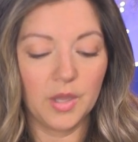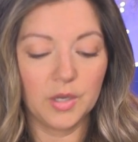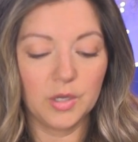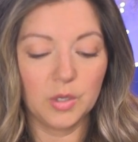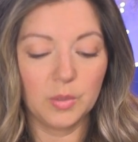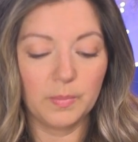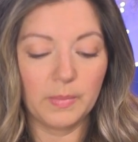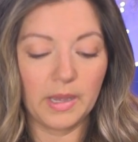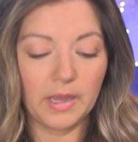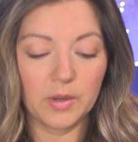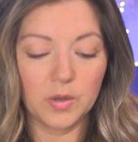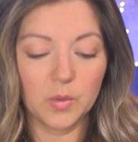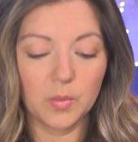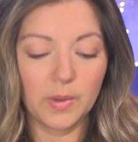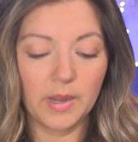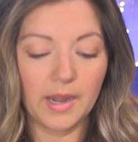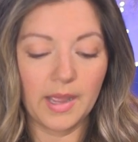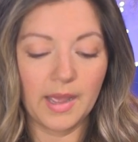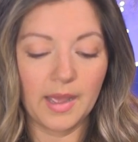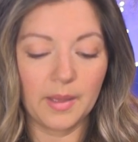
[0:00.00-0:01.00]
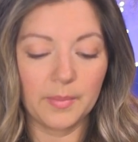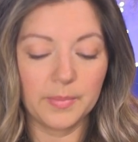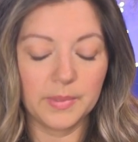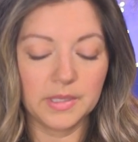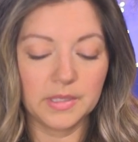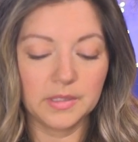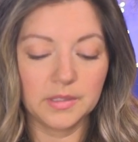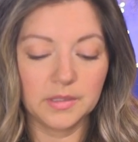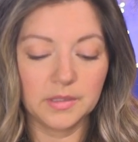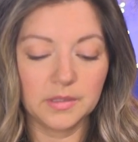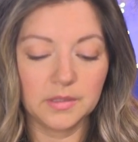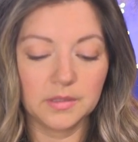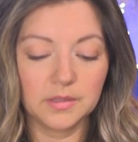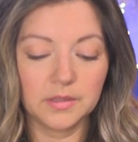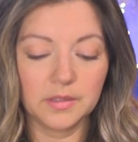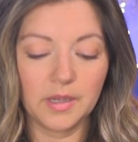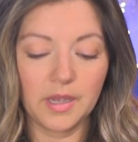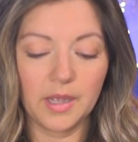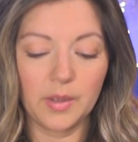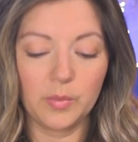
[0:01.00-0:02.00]
No matter what happens,
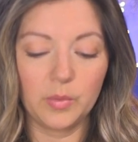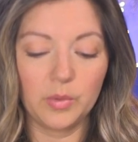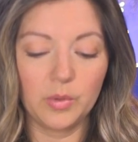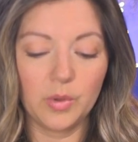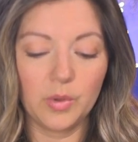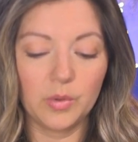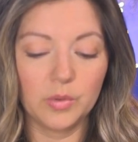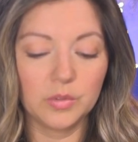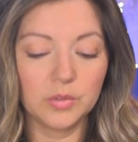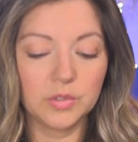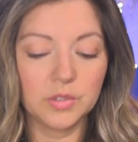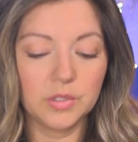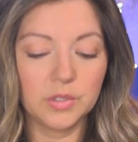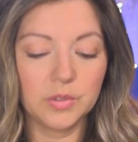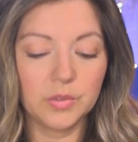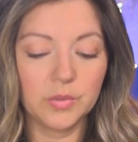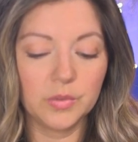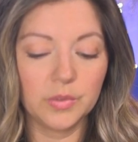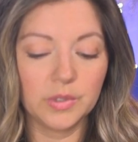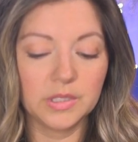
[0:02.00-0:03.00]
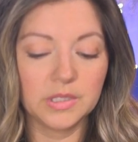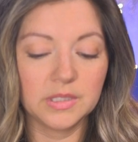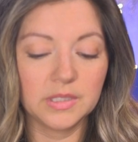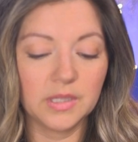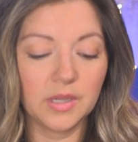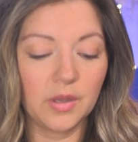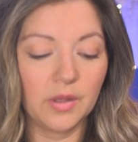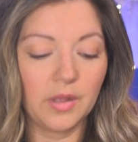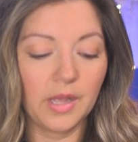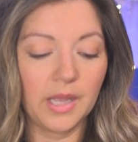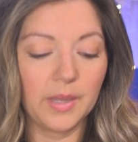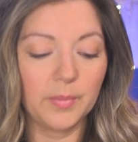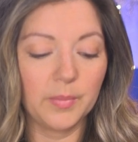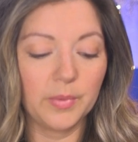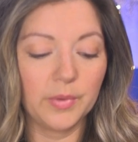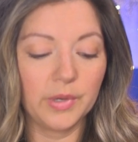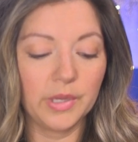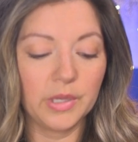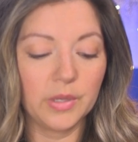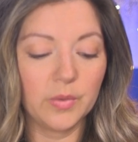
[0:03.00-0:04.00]
I will hold you until I
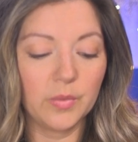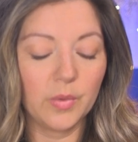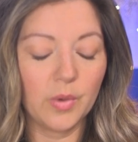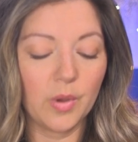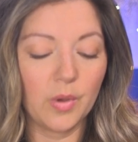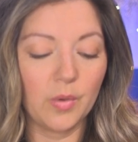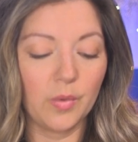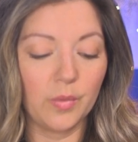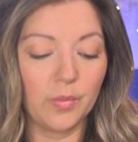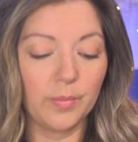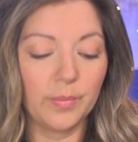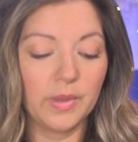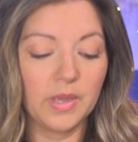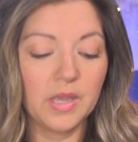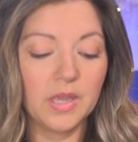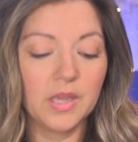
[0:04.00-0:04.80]
bring you home